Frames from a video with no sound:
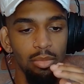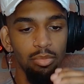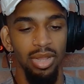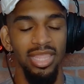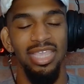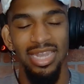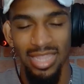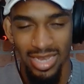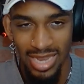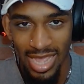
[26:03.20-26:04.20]
But at the end
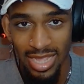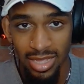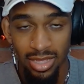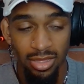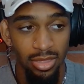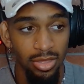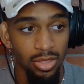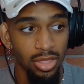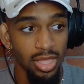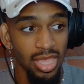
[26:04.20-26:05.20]
of the day,
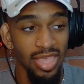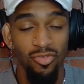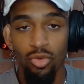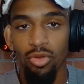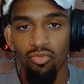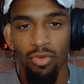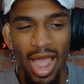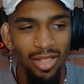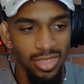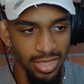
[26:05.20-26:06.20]
if you could
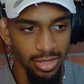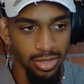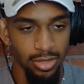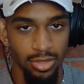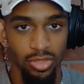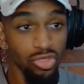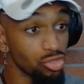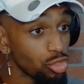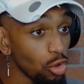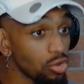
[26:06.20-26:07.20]
rally
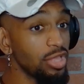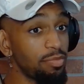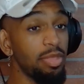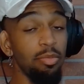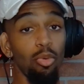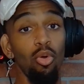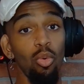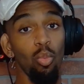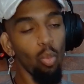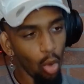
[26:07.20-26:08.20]
30
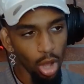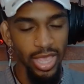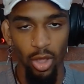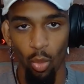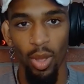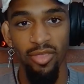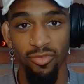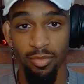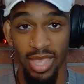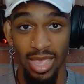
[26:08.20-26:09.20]
people walking away
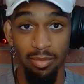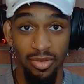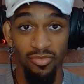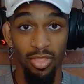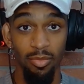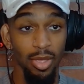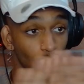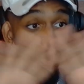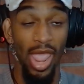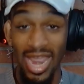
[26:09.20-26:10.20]
from game
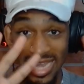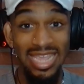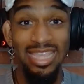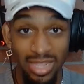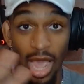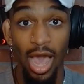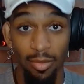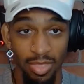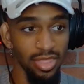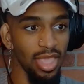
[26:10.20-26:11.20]
development or any
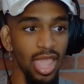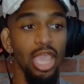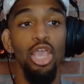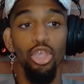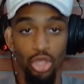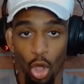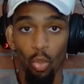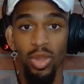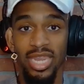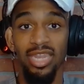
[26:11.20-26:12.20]
job that's like, yo,
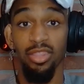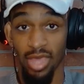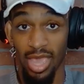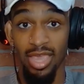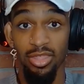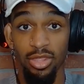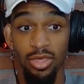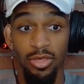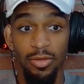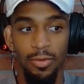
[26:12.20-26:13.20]
we need a change,
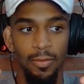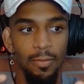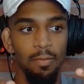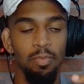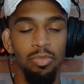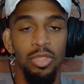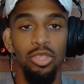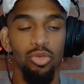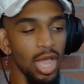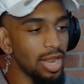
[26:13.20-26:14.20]

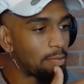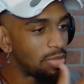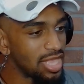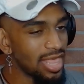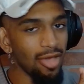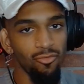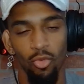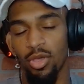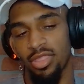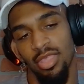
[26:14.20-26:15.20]
you got to be that
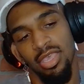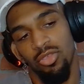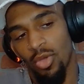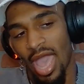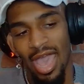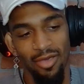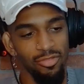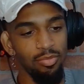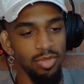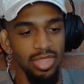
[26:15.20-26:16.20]
voice. Like, you
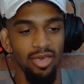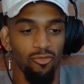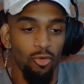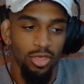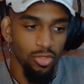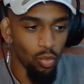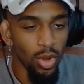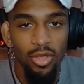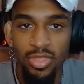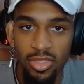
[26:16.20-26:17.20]
have to be that voice.
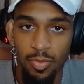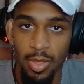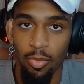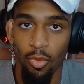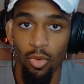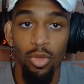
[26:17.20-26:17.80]
Where are these people?